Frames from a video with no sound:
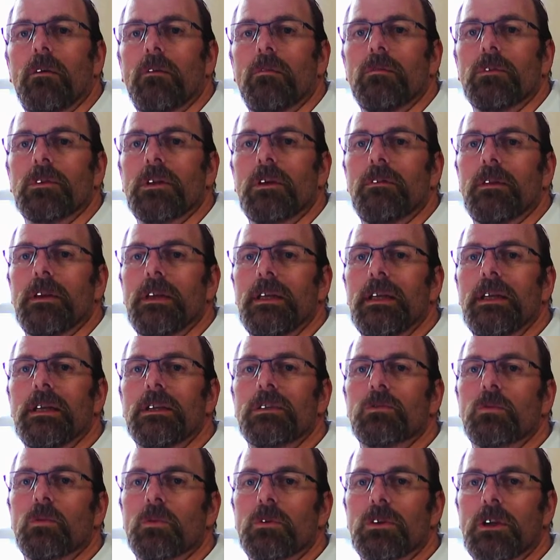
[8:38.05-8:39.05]
Some of the
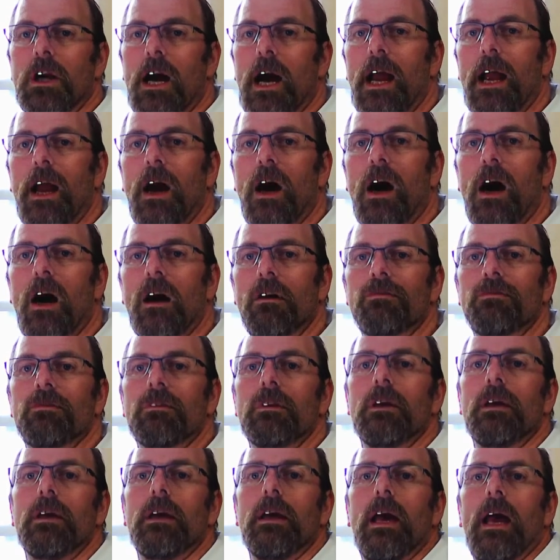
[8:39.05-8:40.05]
yeast will die off,
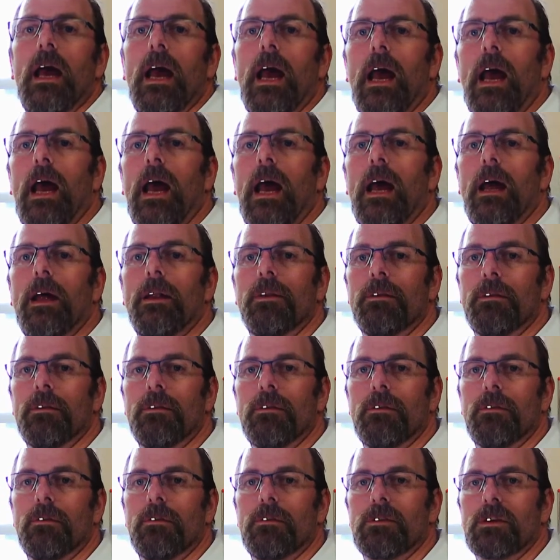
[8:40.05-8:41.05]
and
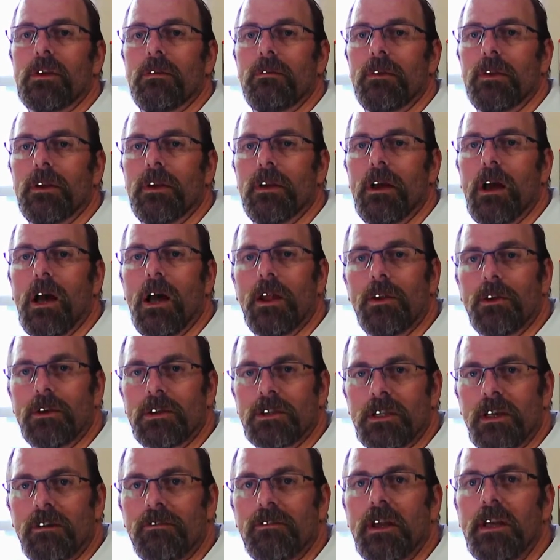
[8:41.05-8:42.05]
some of the other
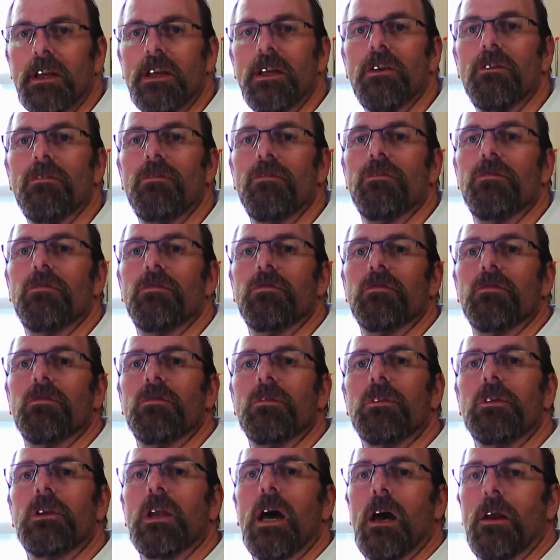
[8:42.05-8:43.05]
stuff that you've
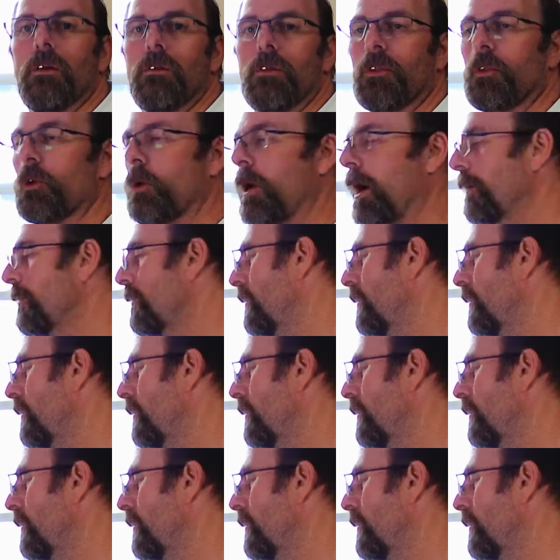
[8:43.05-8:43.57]
done throughout